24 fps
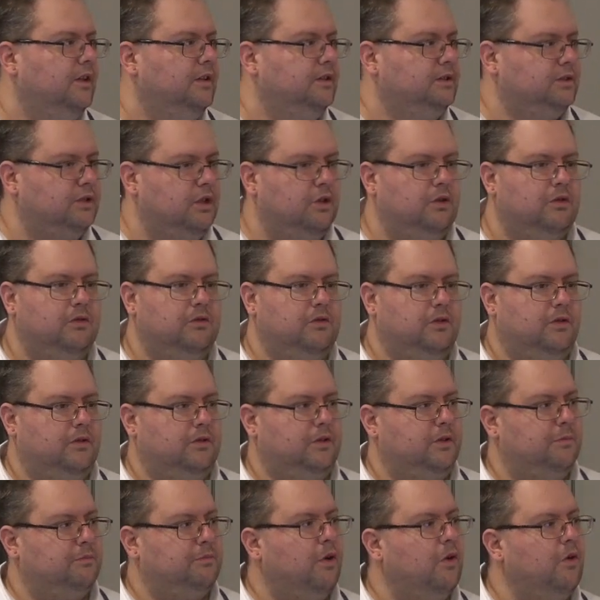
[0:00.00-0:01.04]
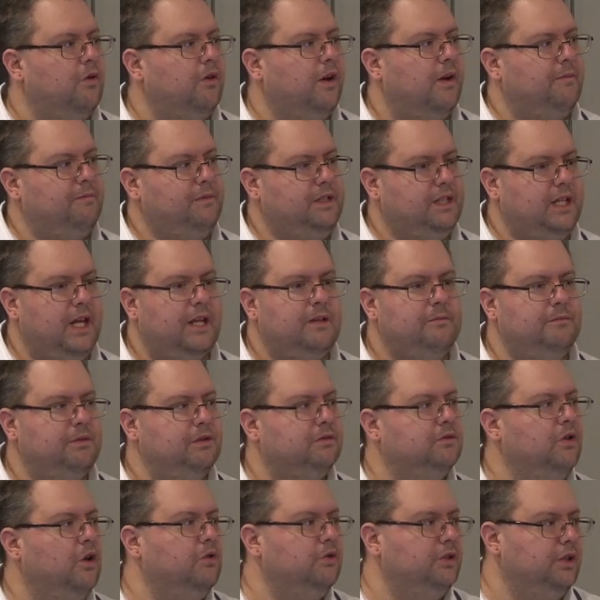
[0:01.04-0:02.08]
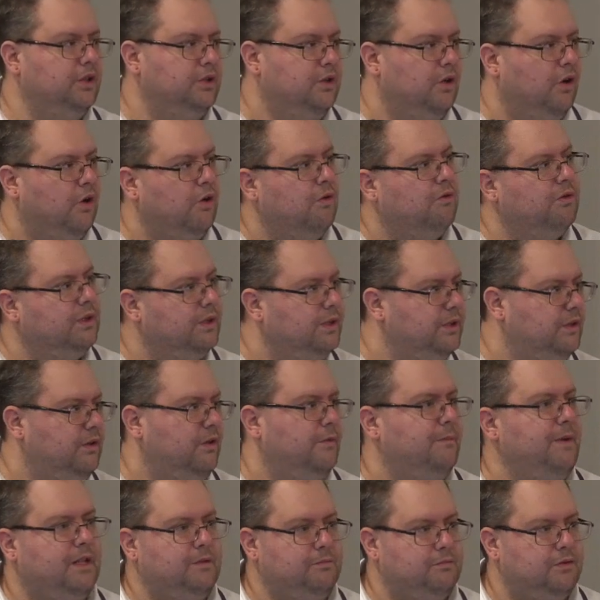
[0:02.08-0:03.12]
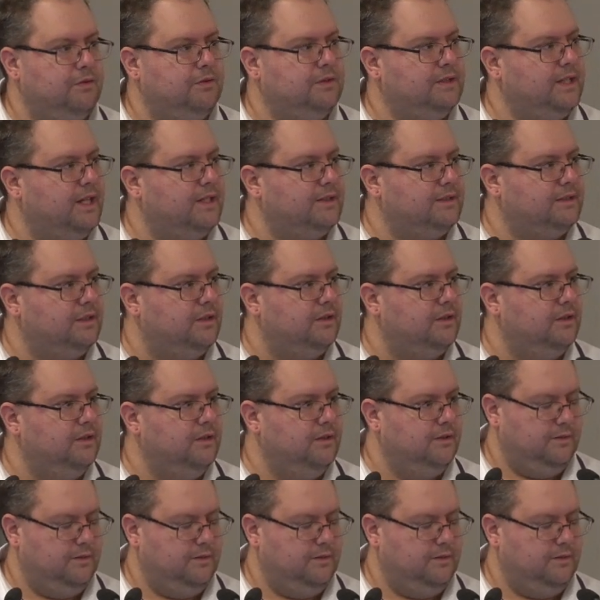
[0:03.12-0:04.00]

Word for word: So the program can be loaded over the command processor.